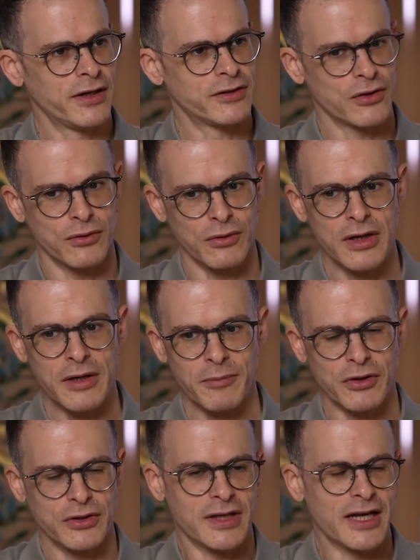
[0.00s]
So
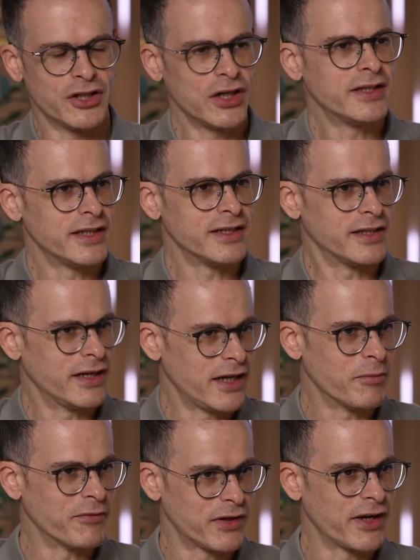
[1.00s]
because agility is the
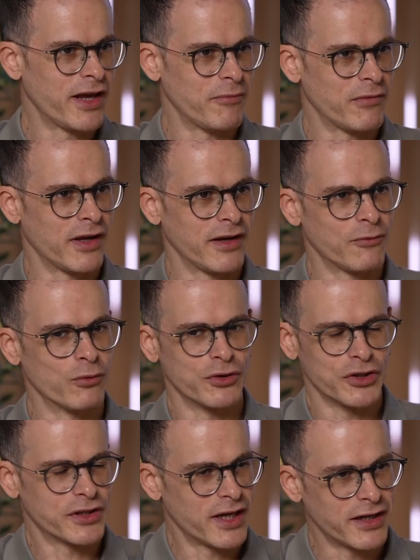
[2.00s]
name of the game. Like we're
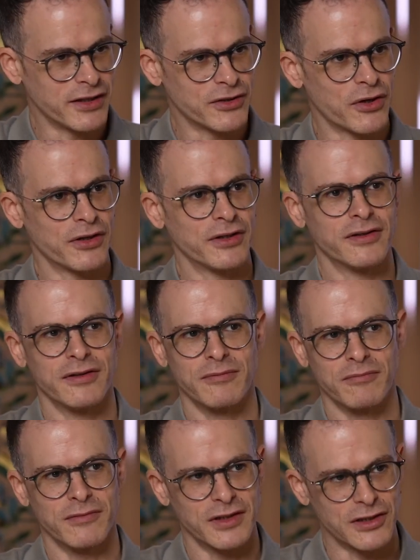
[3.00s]
just getting started.
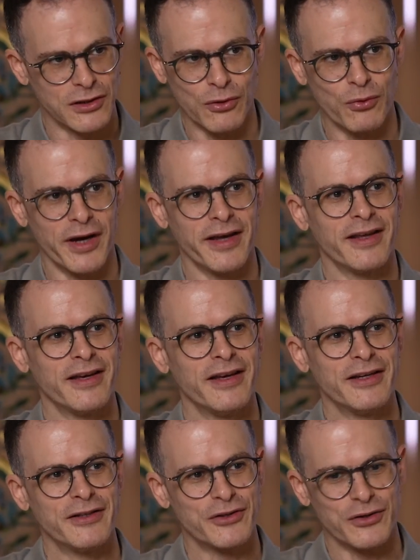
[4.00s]
It's a long way,
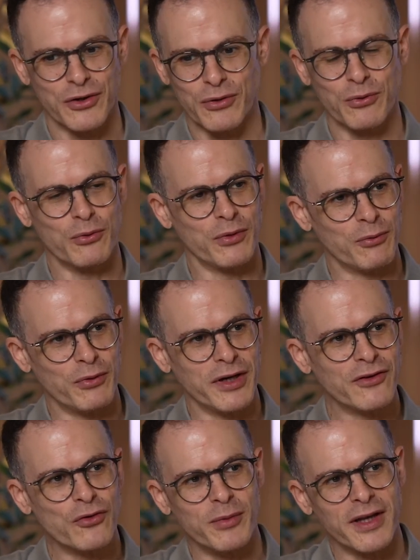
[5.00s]
so we
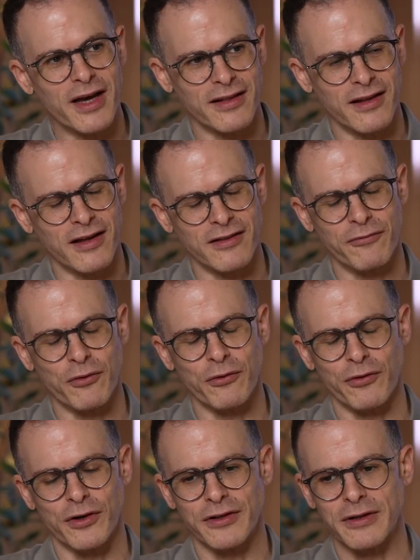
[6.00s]
need to be at the
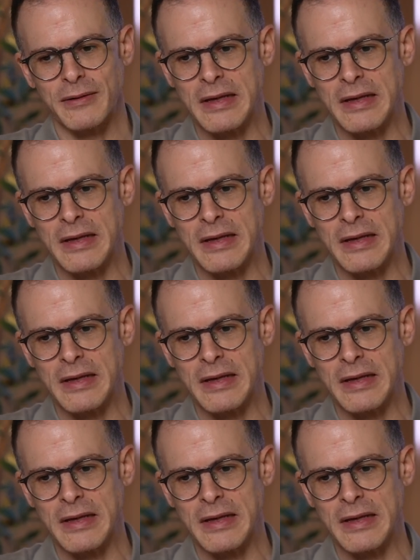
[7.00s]
forefront.